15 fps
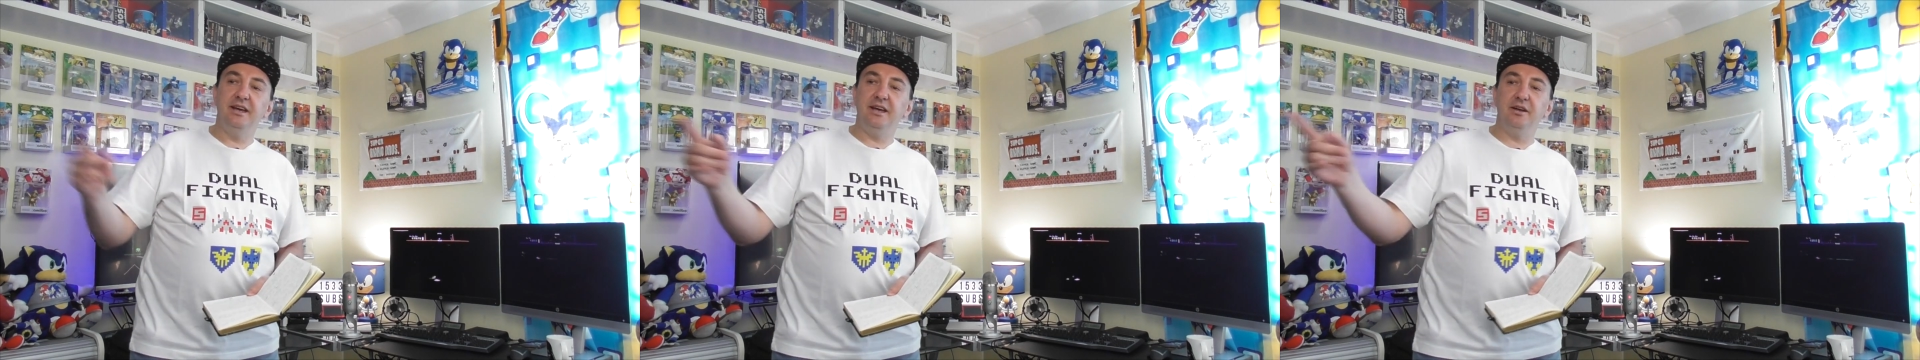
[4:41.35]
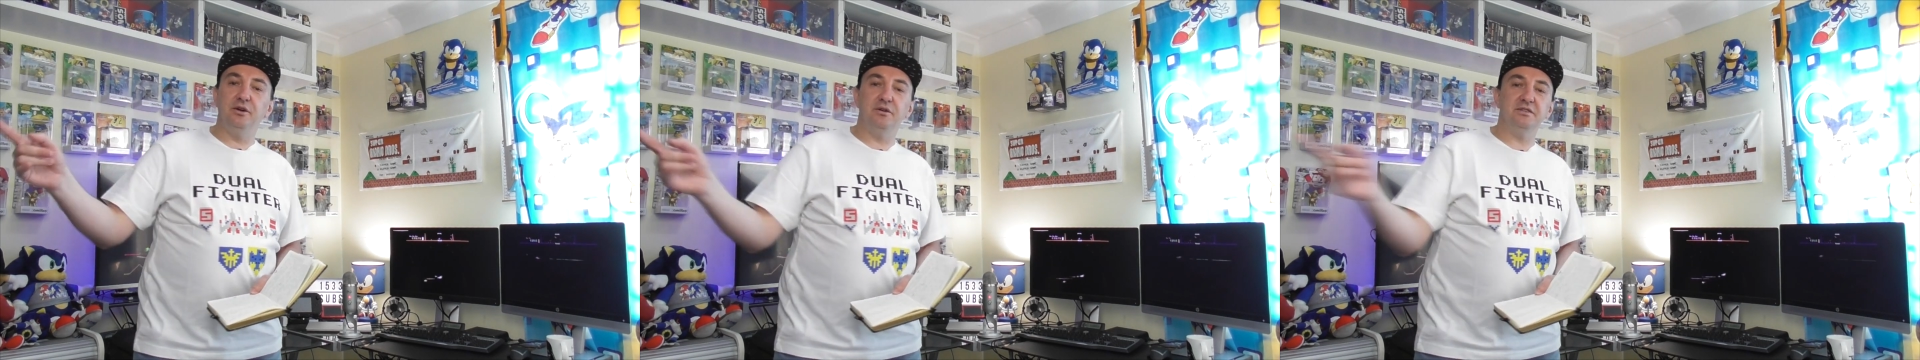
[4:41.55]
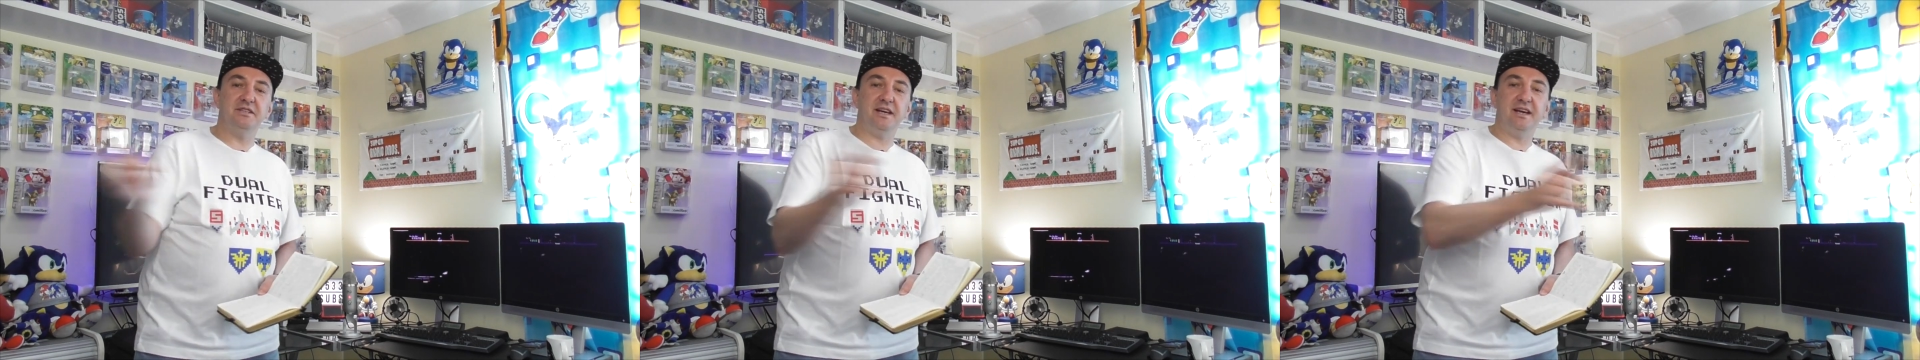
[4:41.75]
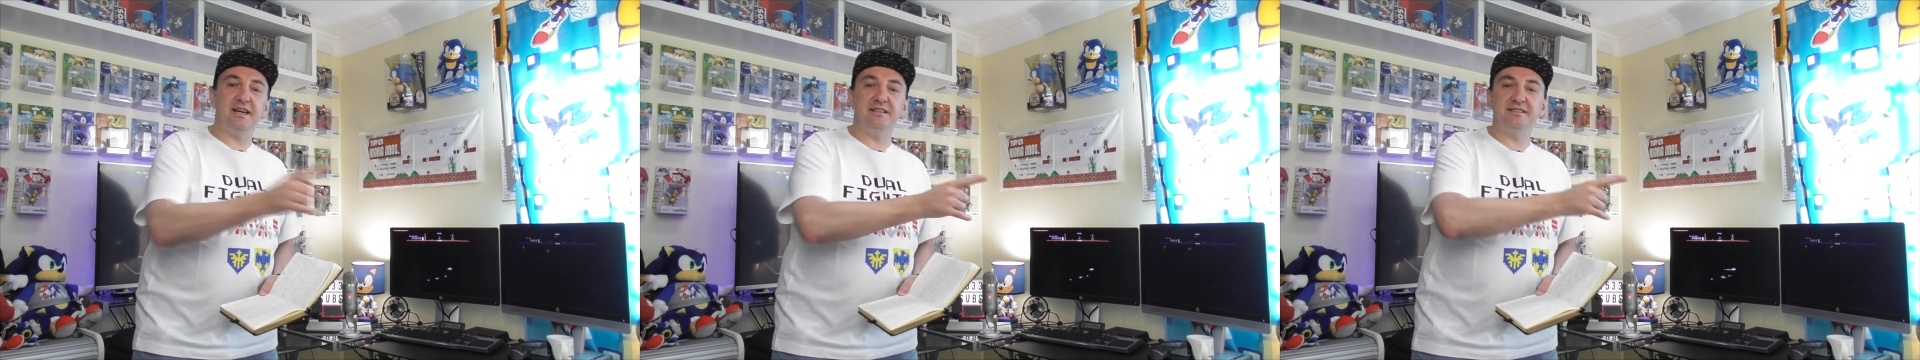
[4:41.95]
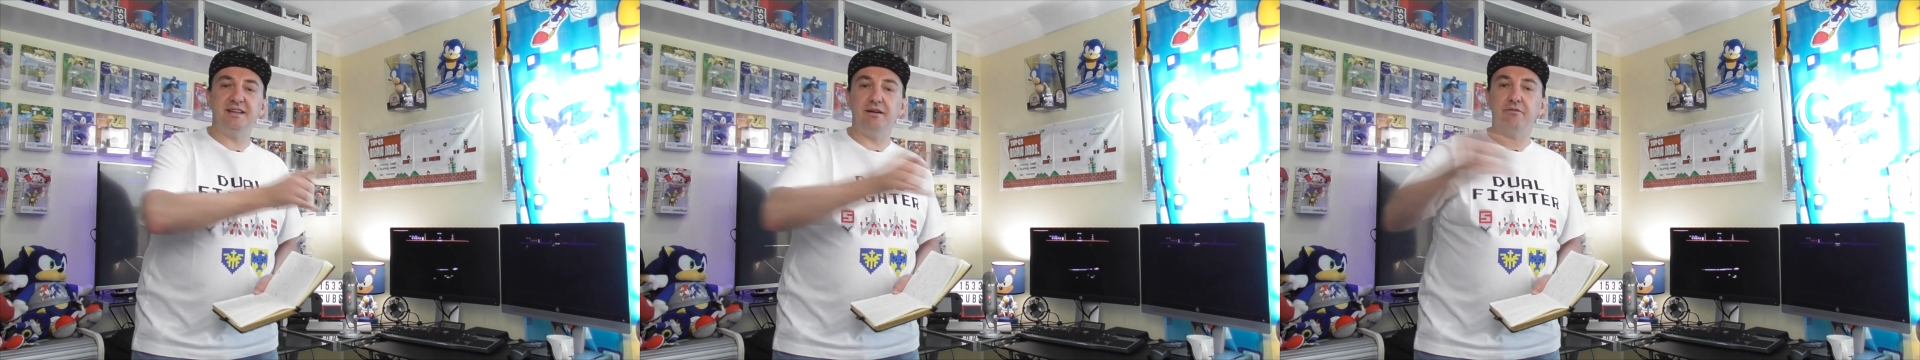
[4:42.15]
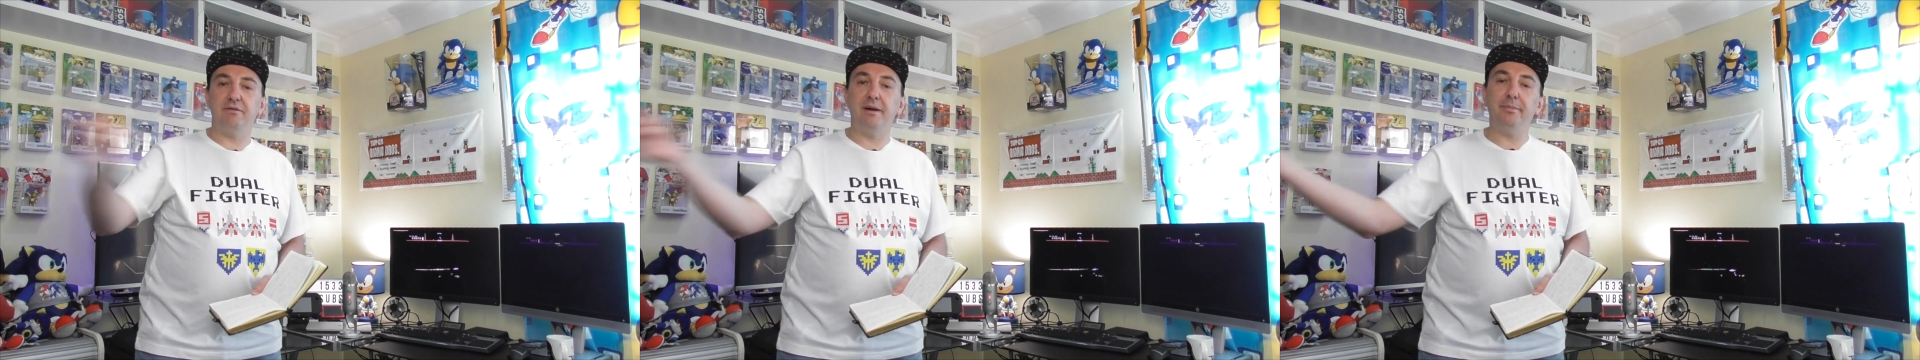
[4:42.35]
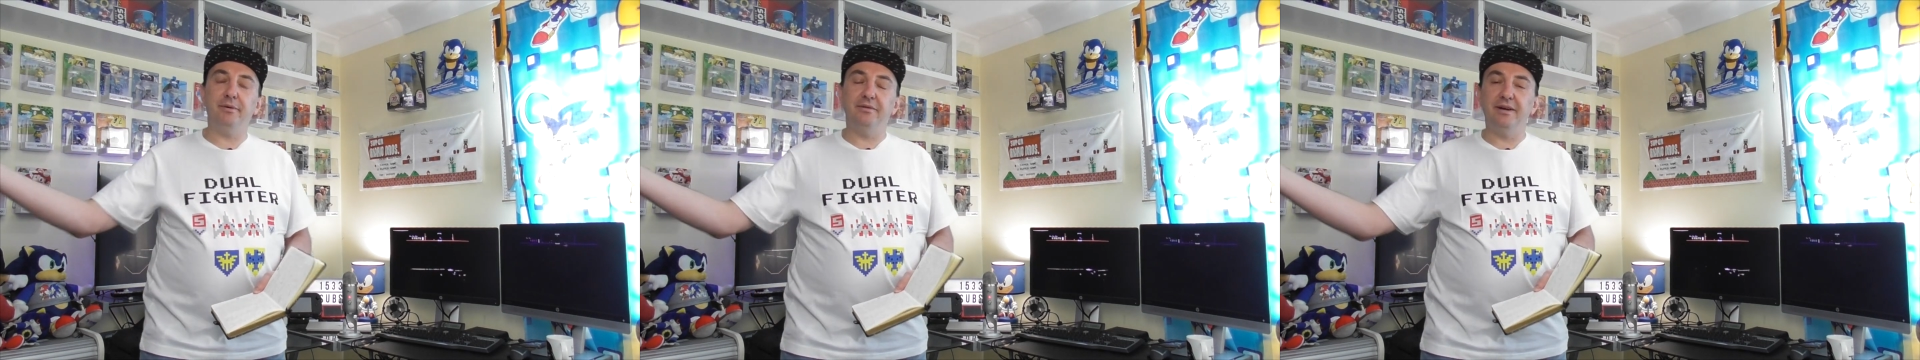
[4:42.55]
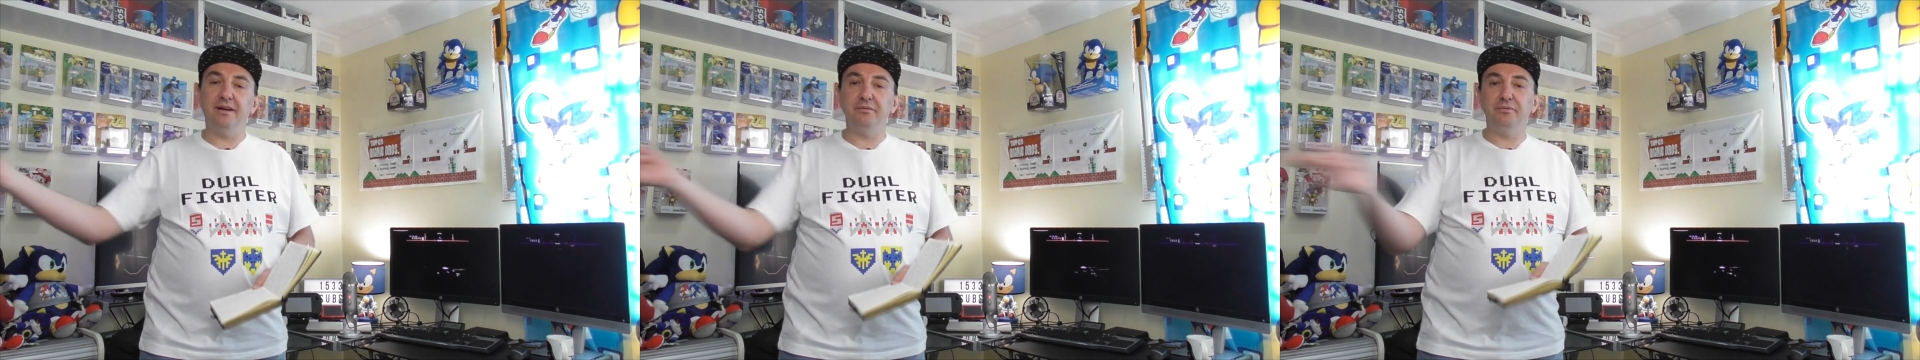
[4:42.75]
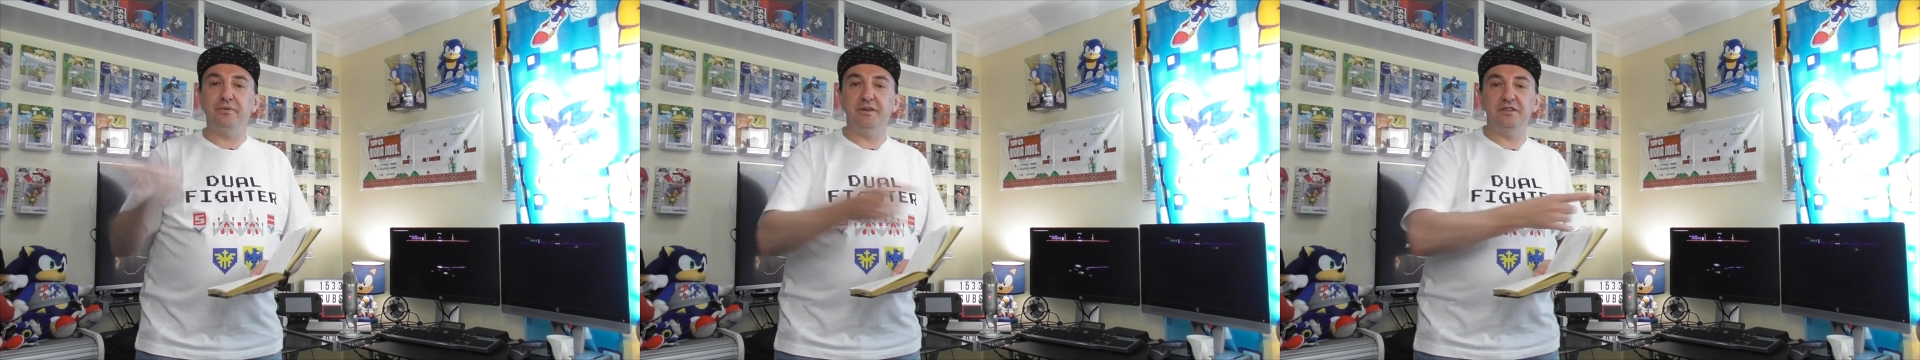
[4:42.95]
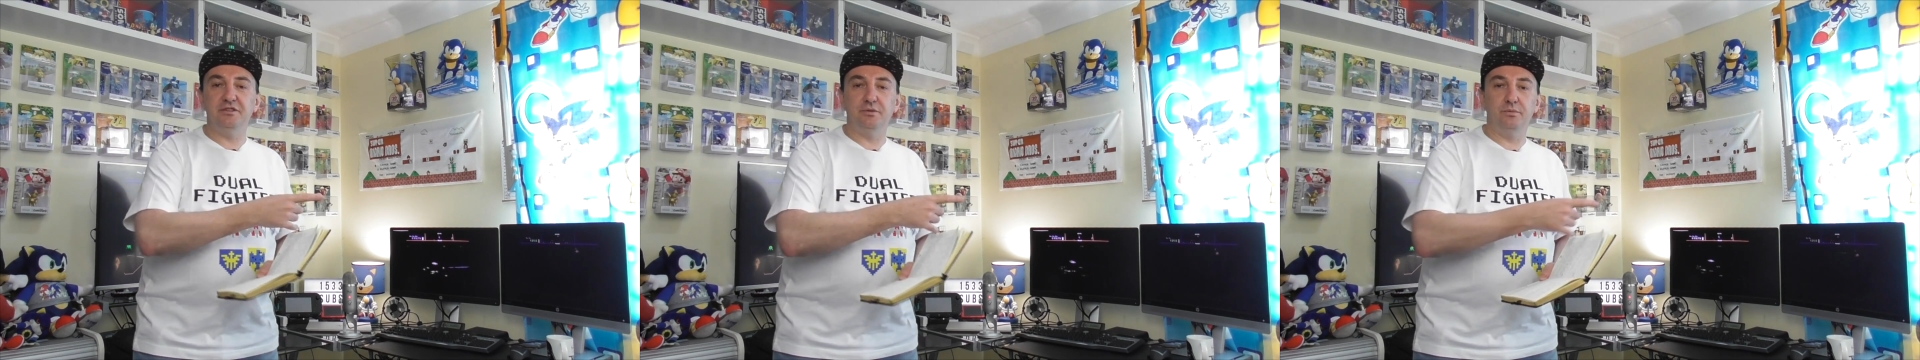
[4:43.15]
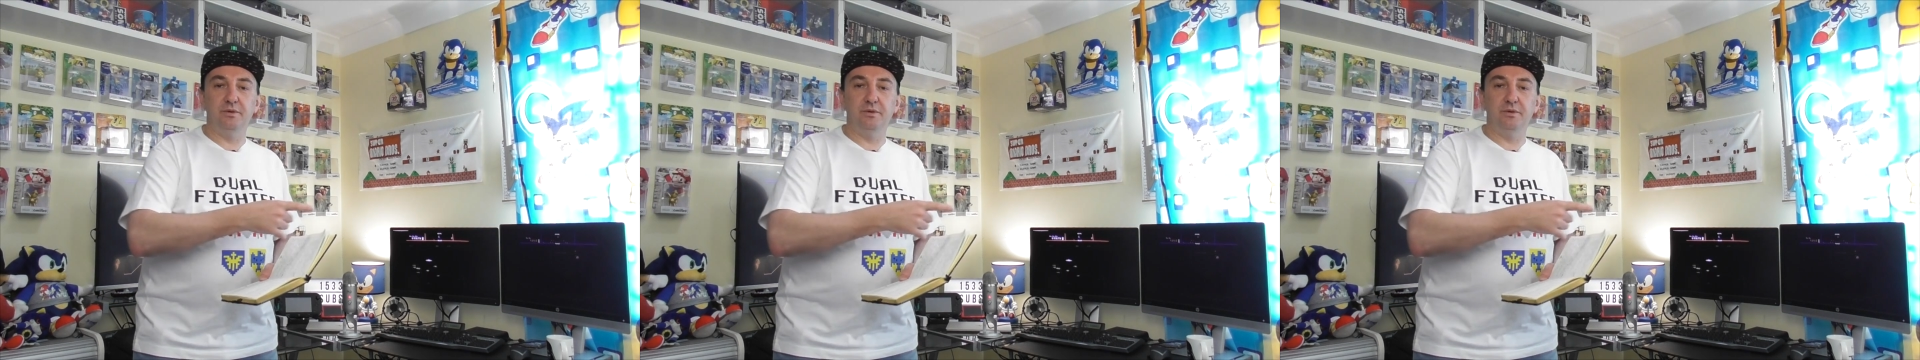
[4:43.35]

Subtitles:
It also has that wraparound feature,